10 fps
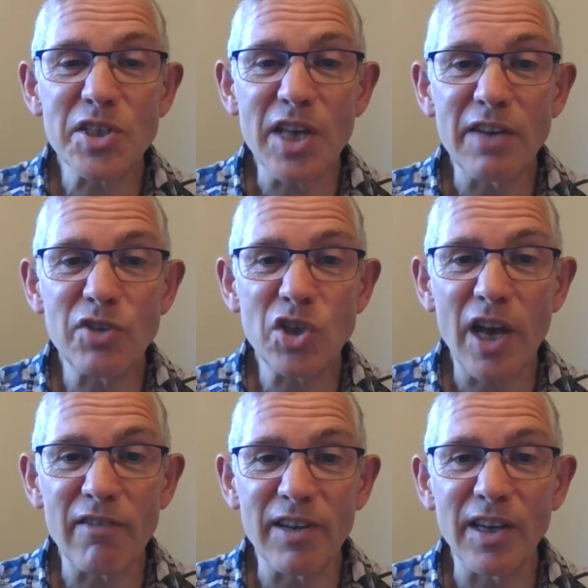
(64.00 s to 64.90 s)
safe
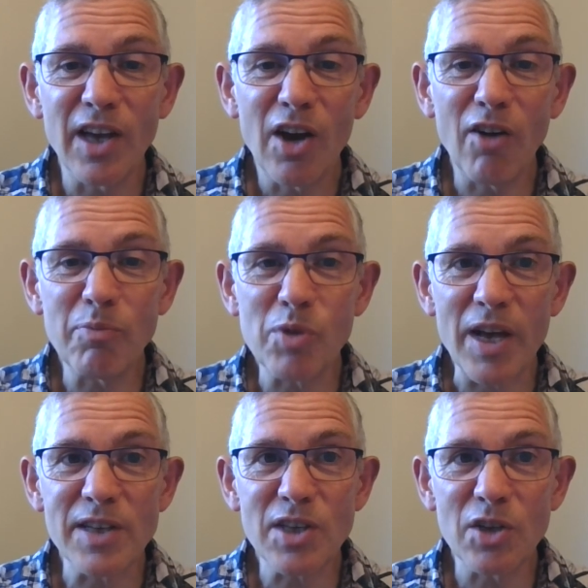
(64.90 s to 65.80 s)
sharing of
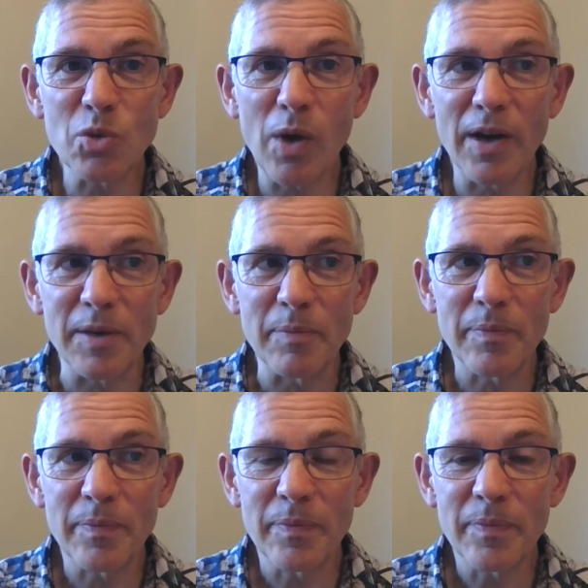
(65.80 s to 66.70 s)
bread and wine.
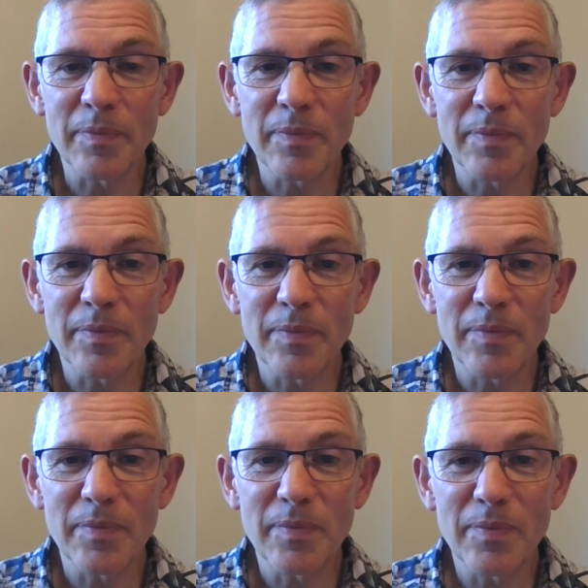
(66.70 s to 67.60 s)

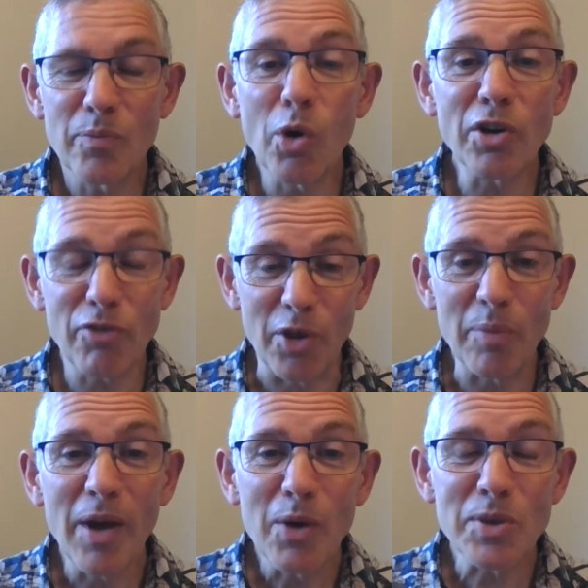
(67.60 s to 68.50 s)
One of
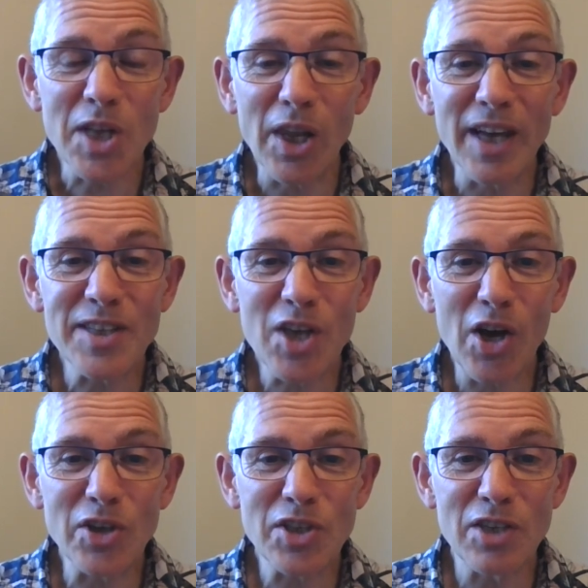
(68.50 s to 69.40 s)
them was a
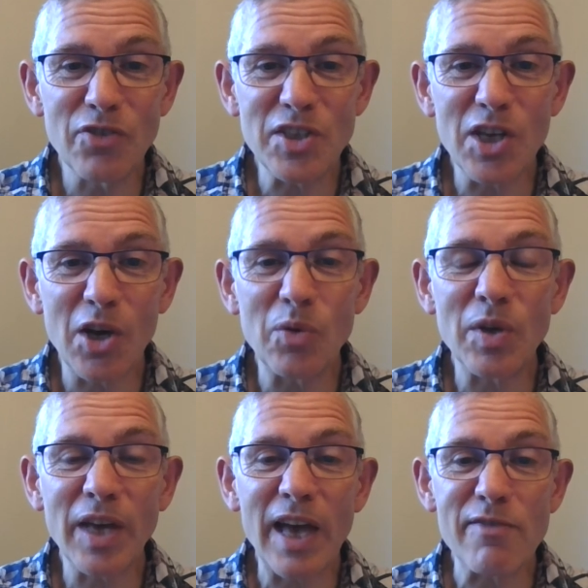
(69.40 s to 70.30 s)
light-hearted video
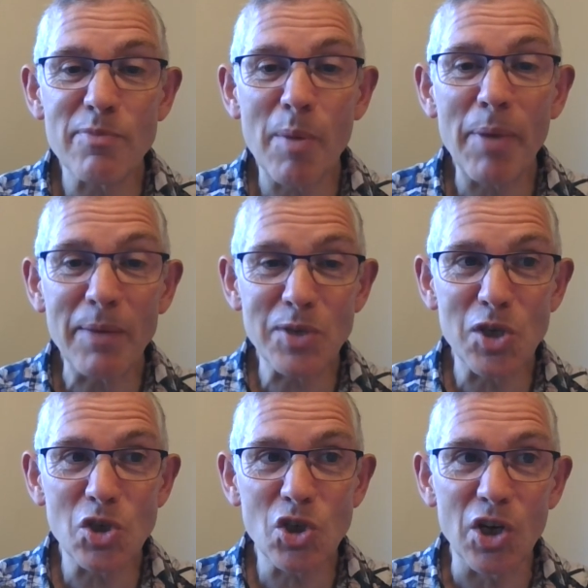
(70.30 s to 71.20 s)
that came from a
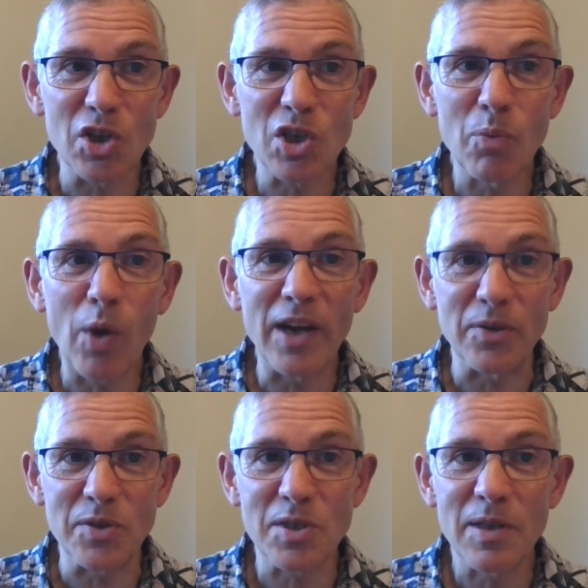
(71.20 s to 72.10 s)
Baptist church in
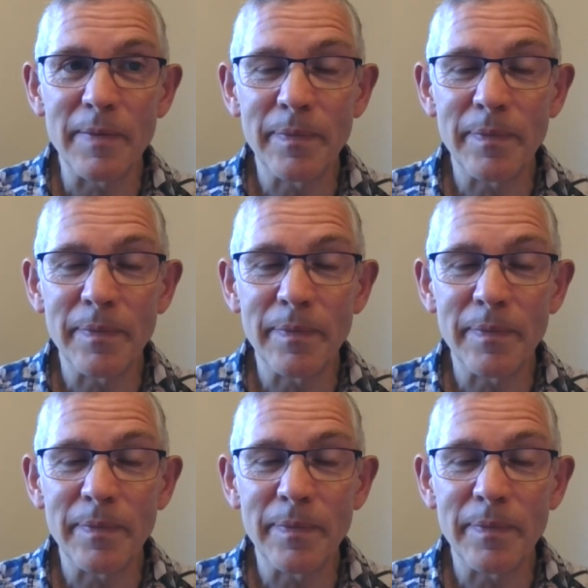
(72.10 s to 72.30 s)
Wales,